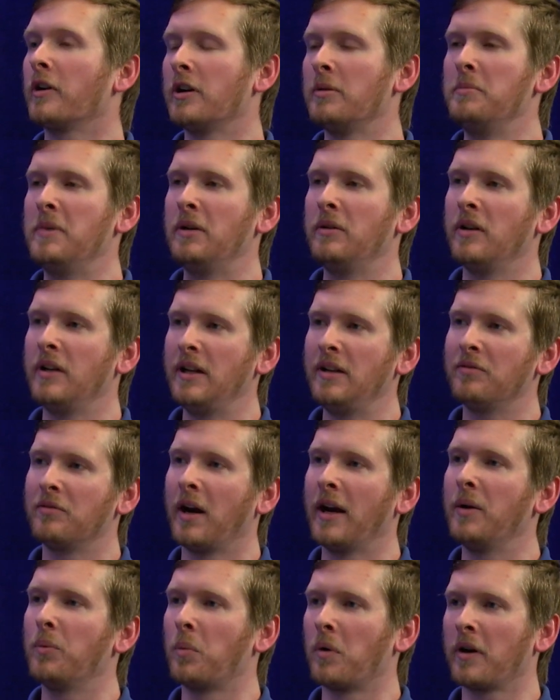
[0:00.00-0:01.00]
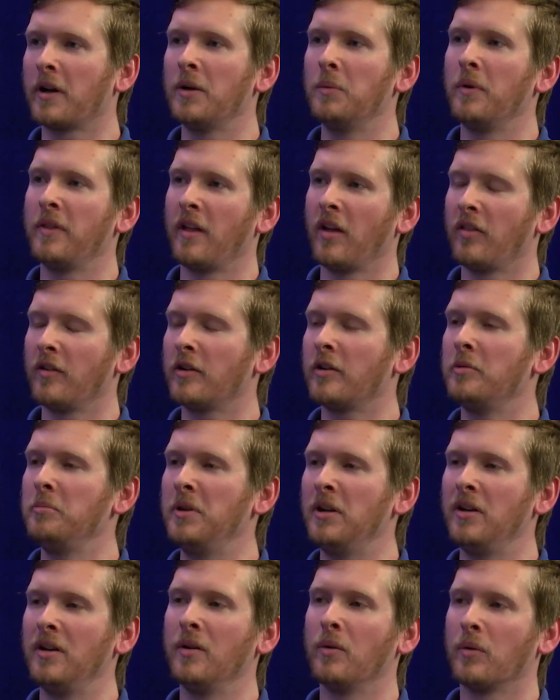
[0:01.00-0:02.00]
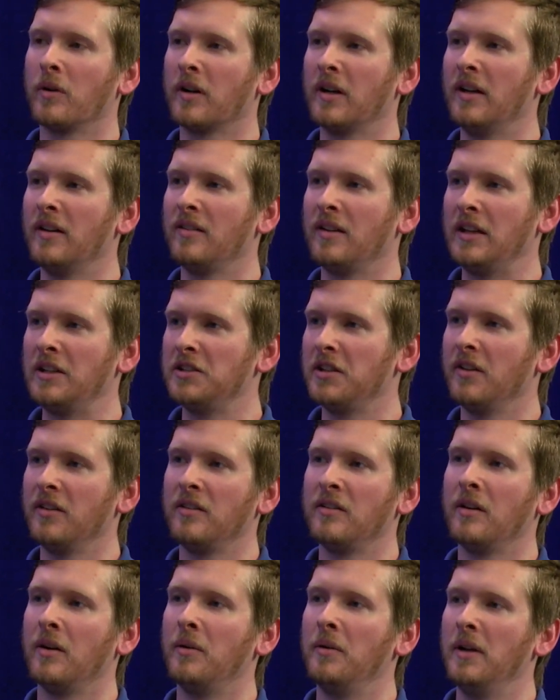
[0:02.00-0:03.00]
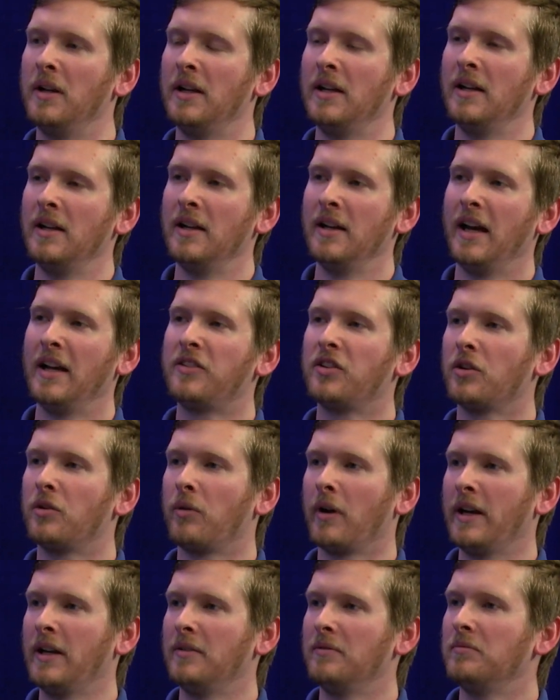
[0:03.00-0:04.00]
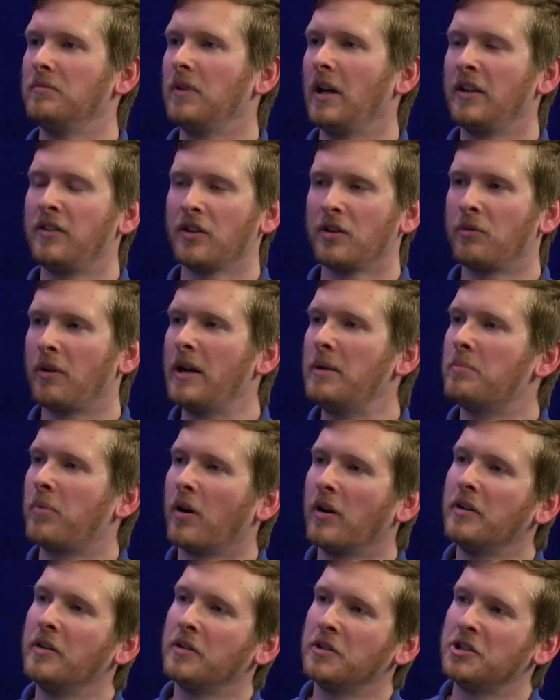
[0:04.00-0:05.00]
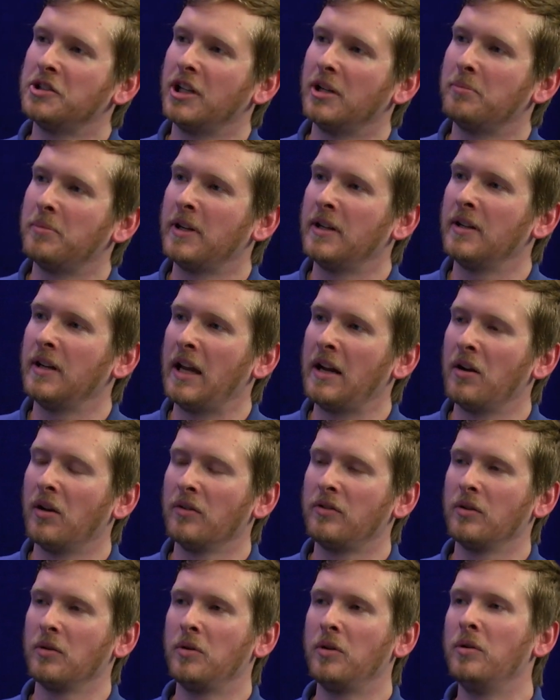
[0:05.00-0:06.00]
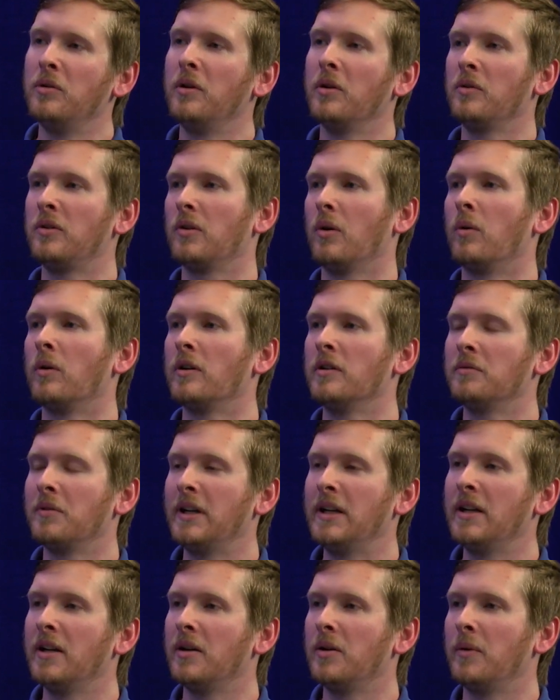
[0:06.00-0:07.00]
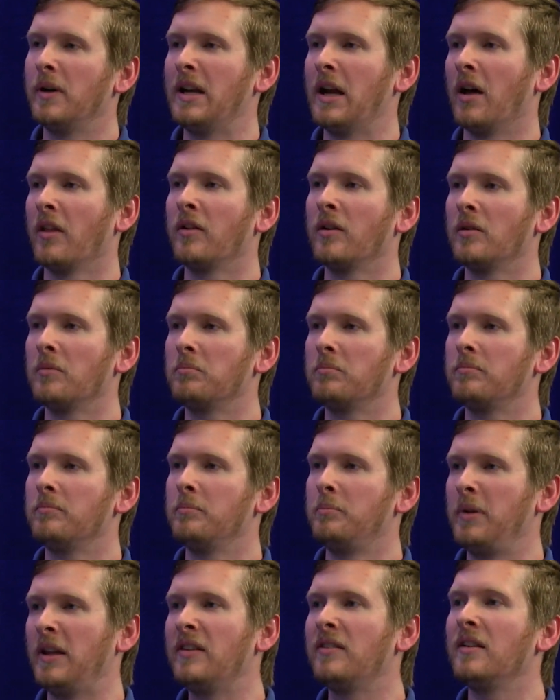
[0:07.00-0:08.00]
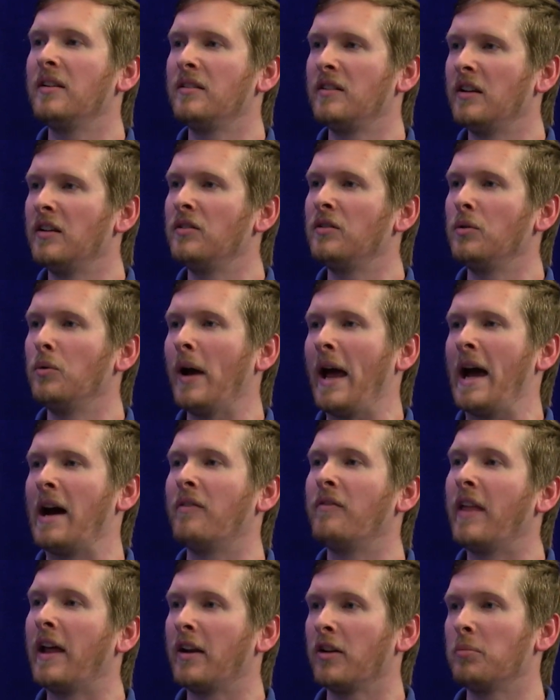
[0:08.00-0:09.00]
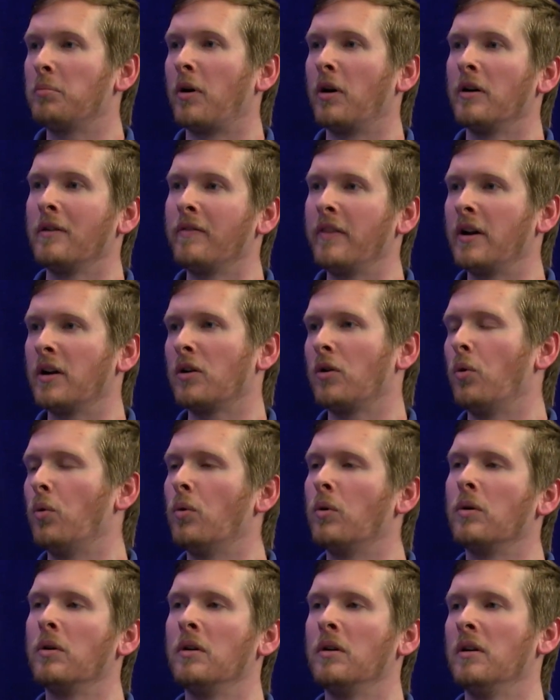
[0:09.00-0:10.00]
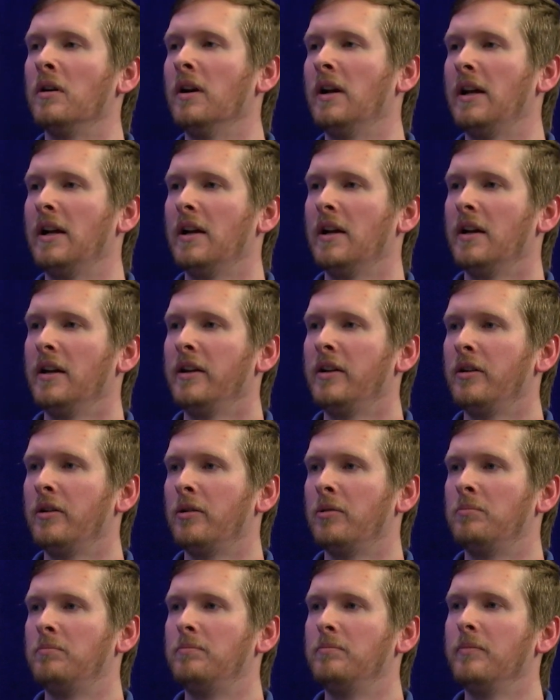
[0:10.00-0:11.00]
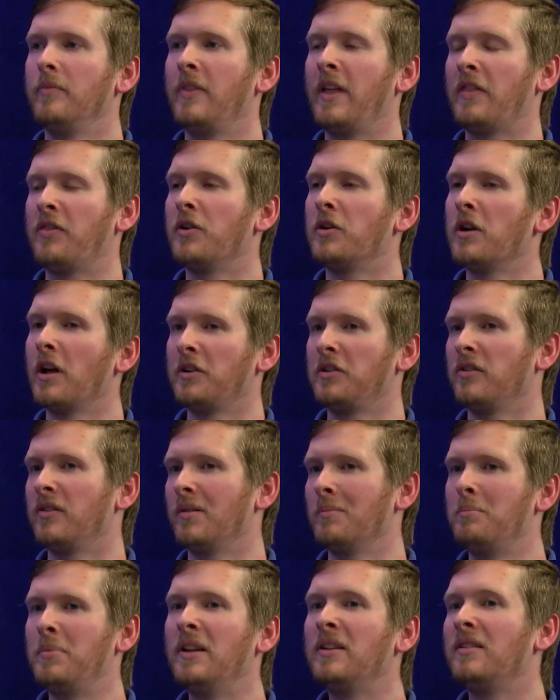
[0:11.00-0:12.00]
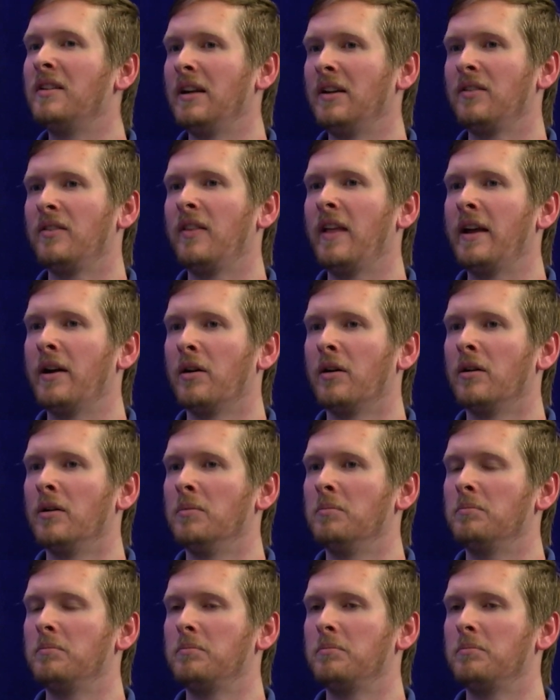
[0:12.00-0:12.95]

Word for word: community, right? Working with other community organizations. So it's Absolutely. a great it's a great partnership. And, and also kudos to Orr & Reno and other businesses who have that as part of their their core, you know, that they're not just a business, they are